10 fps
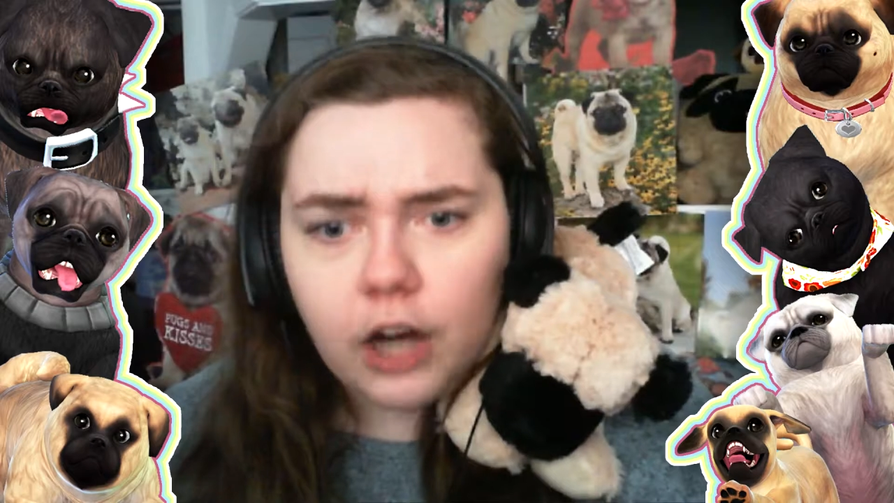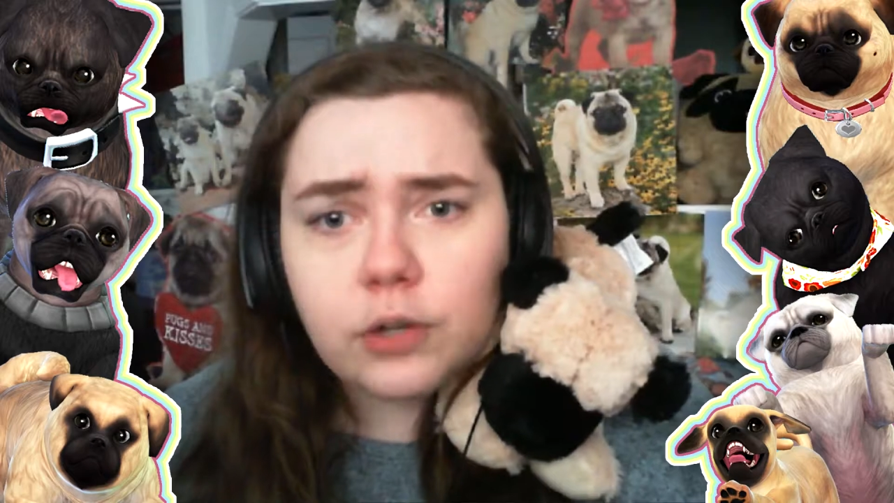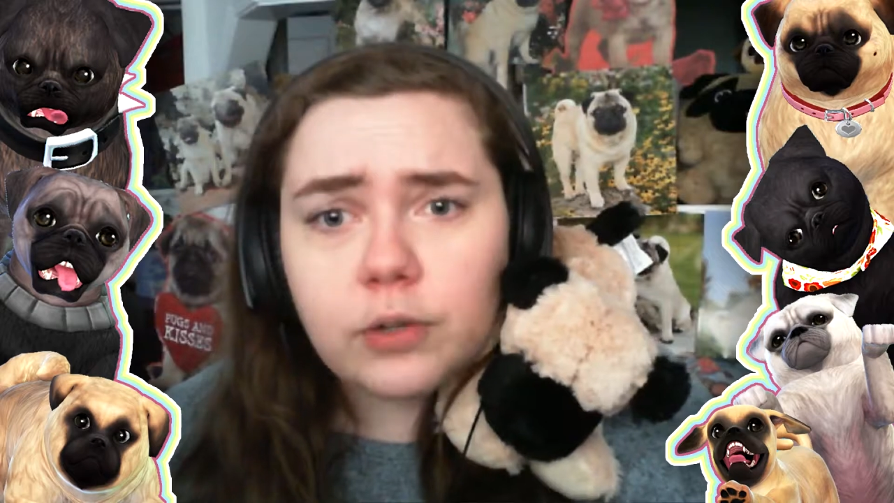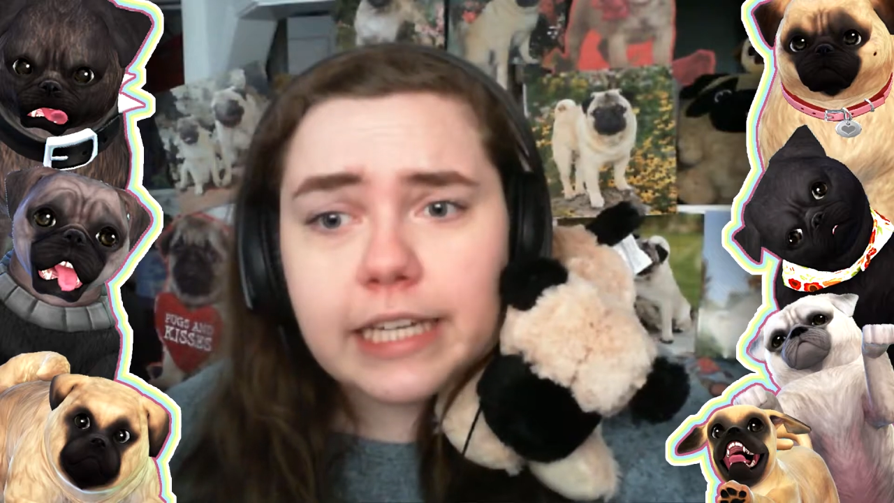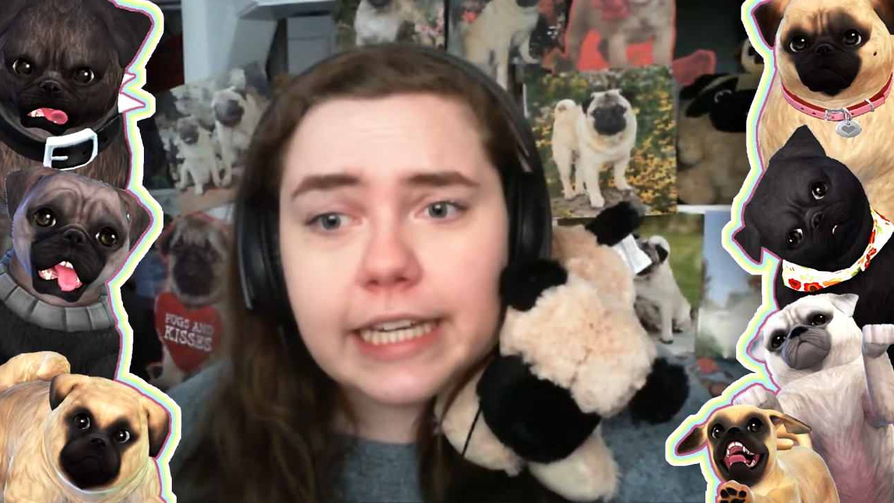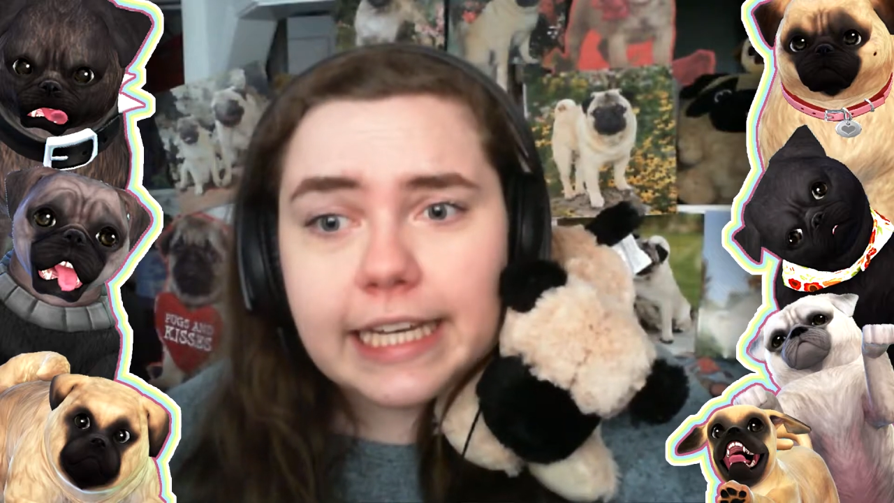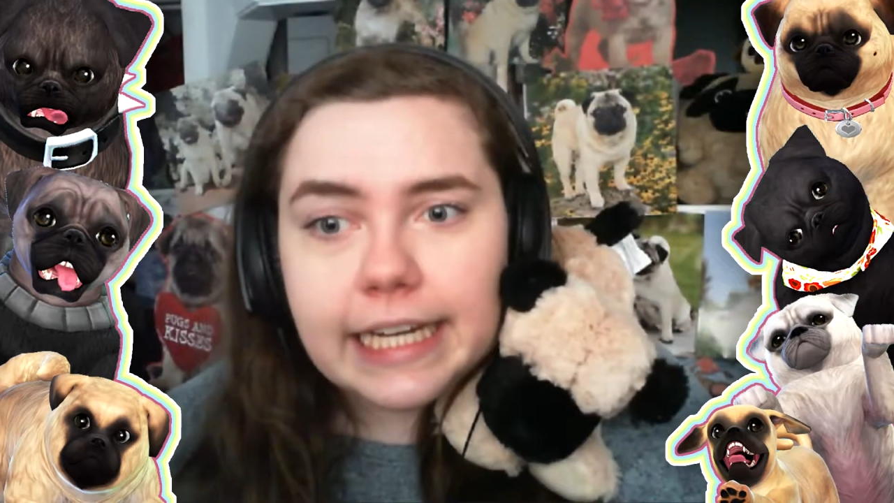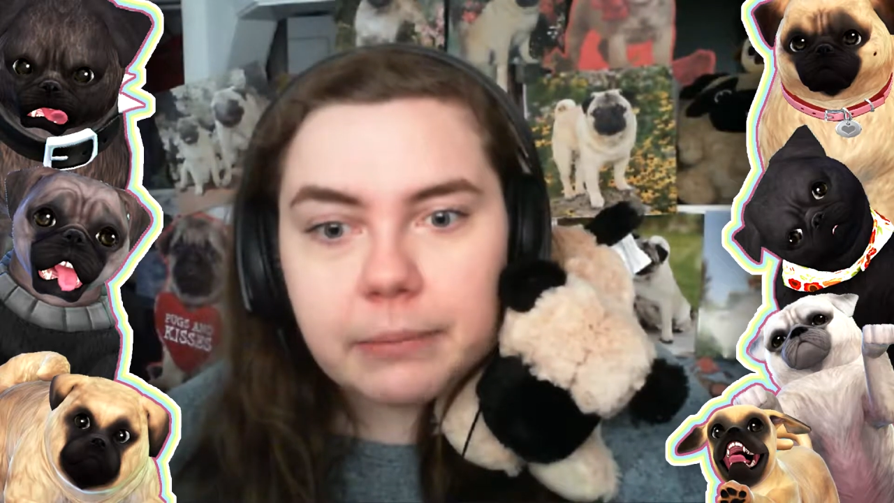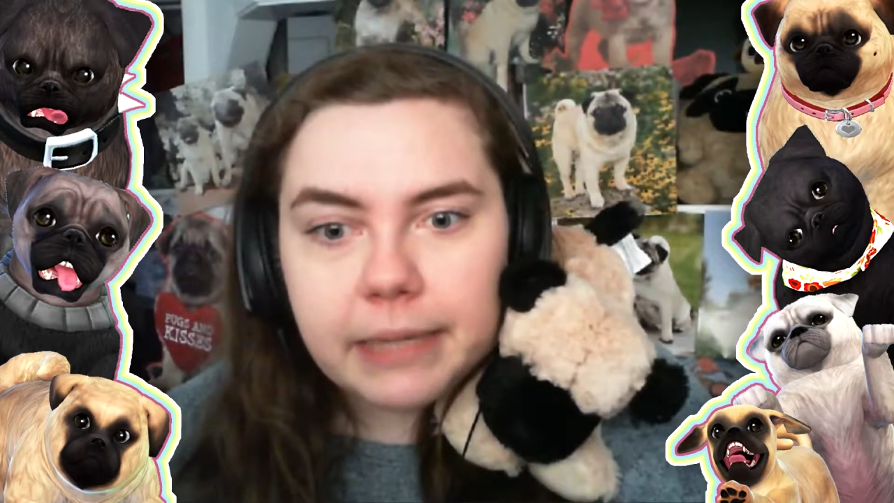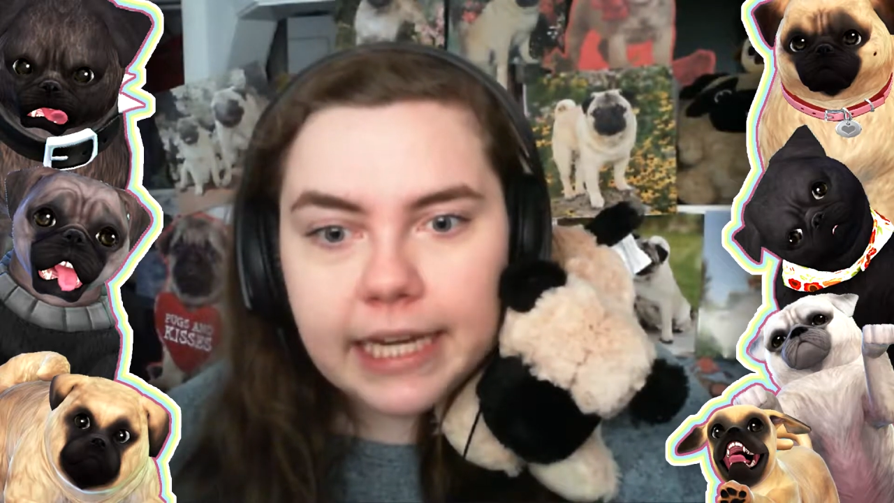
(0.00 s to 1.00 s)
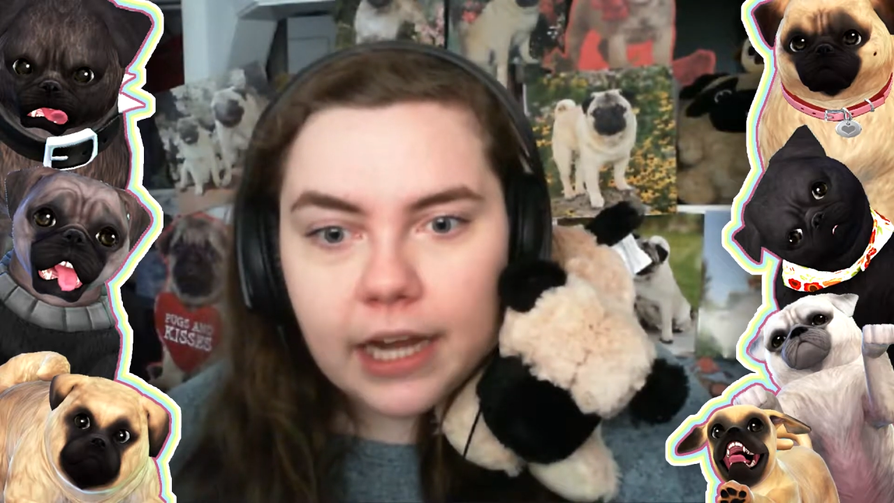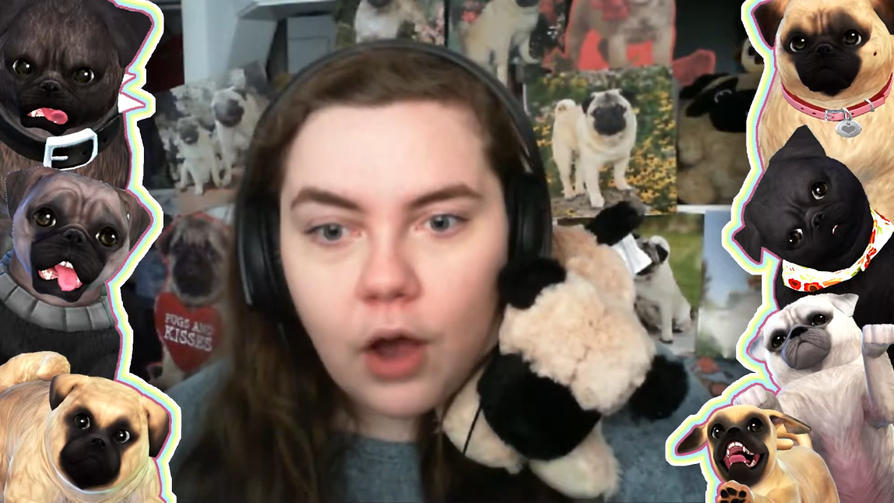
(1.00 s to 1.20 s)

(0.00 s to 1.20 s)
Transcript: Are you kidding me?